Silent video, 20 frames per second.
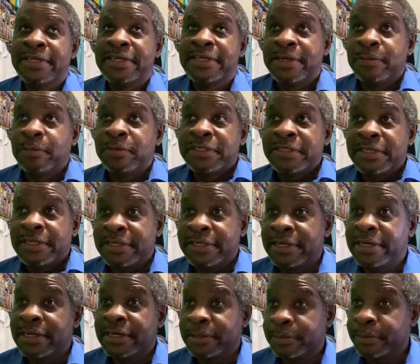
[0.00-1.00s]
and was sent
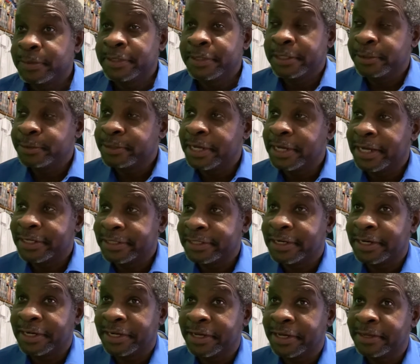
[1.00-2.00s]
there, and he was actually
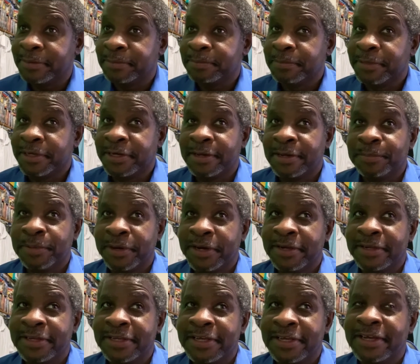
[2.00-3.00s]
going to kill him, but
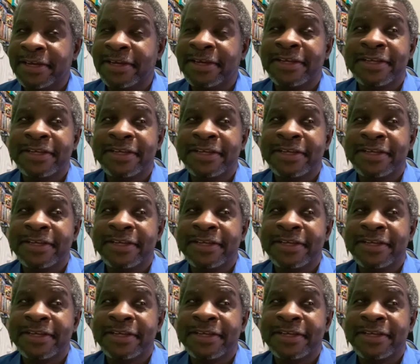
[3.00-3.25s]
apparently,